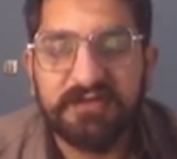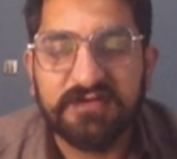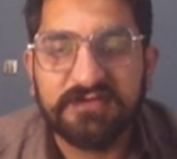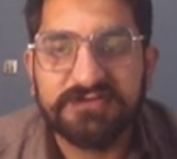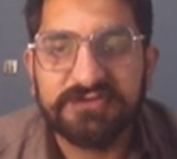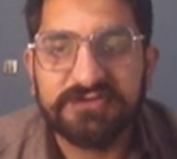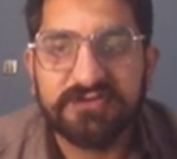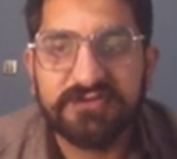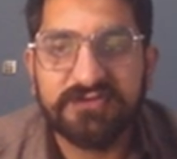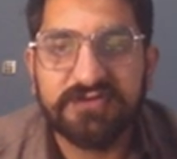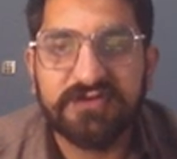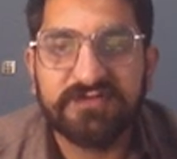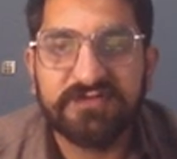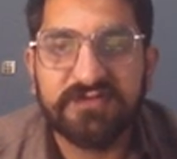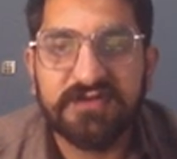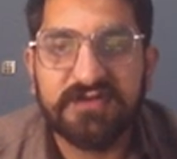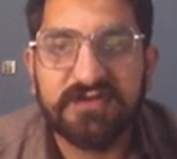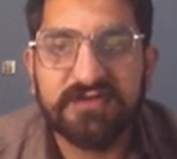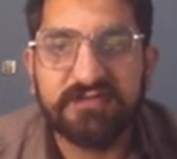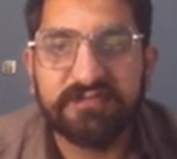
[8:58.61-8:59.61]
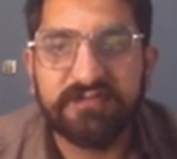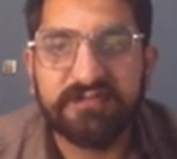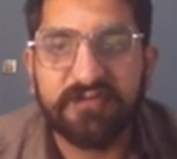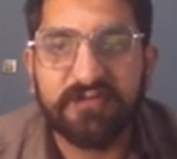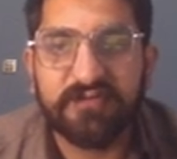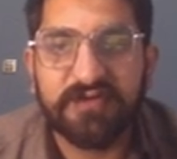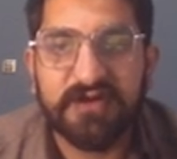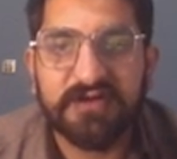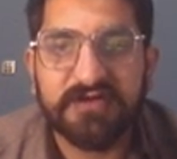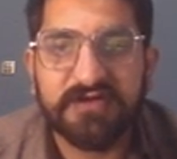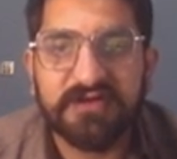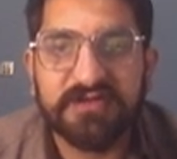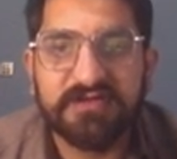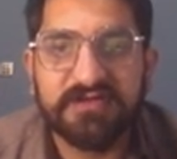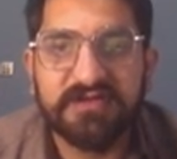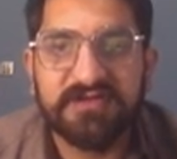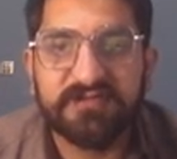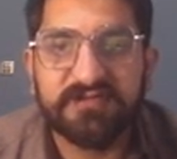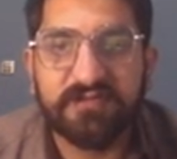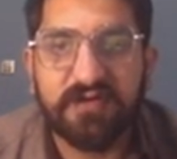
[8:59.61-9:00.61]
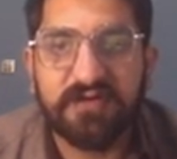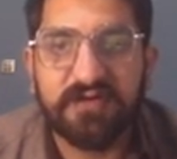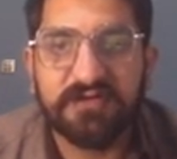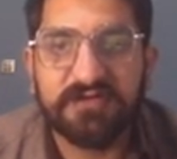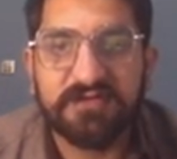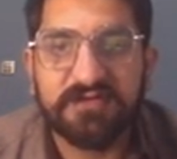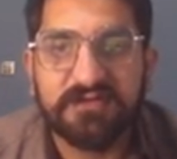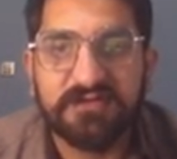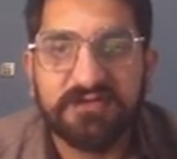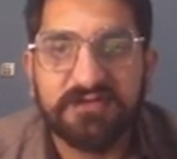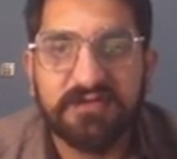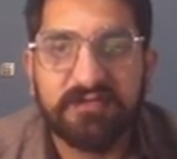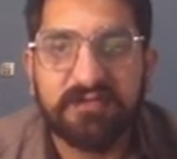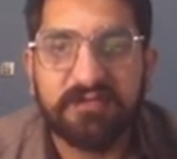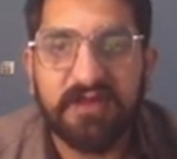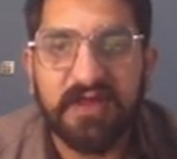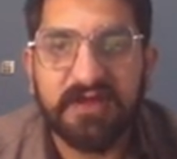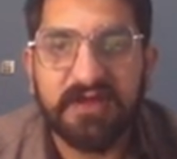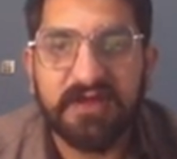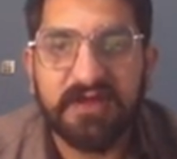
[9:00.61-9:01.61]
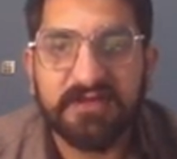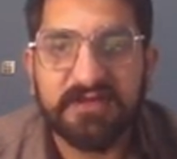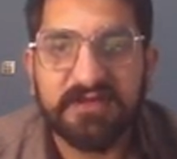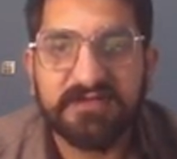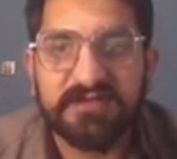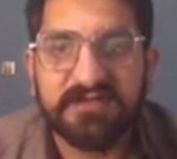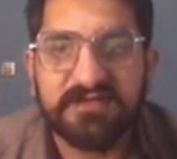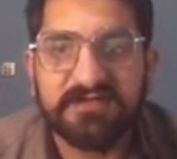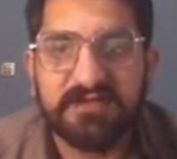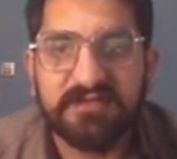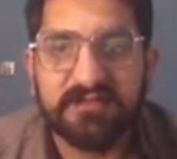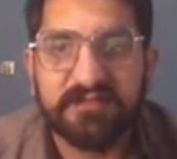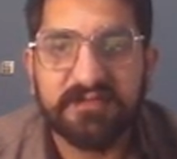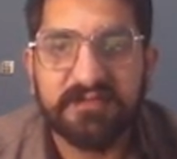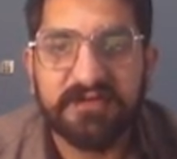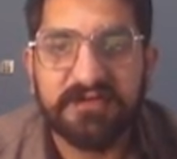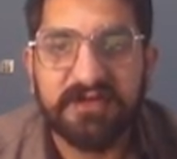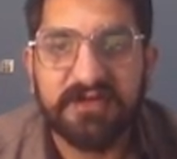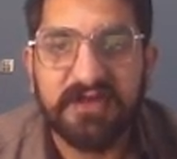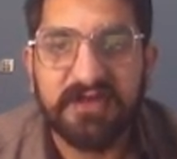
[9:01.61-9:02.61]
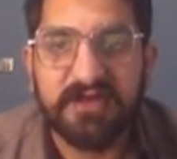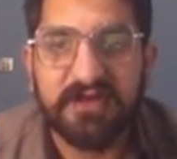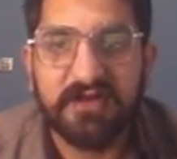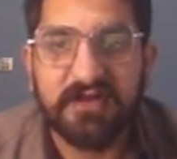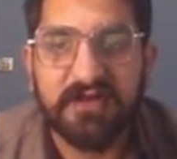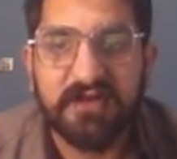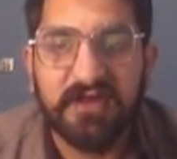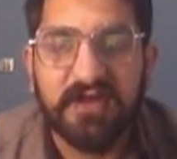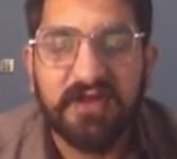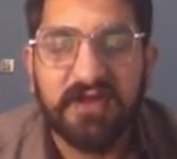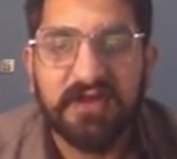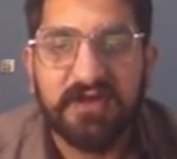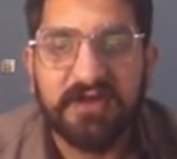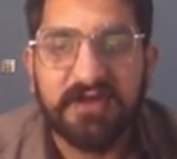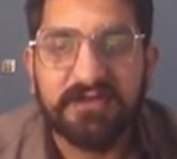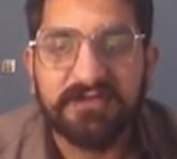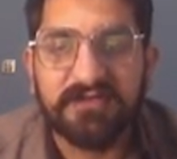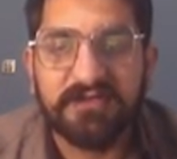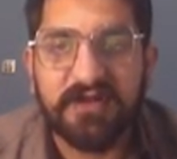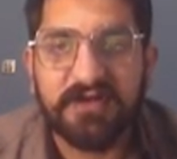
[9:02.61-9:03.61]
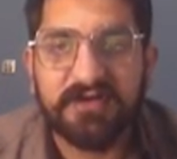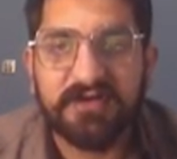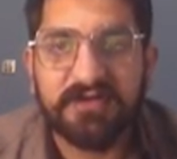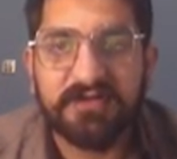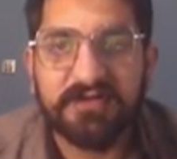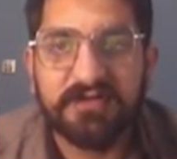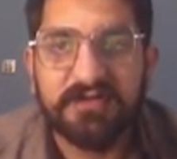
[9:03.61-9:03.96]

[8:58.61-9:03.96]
So if he protecting this pawn, the black cannot just simply take it and threaten,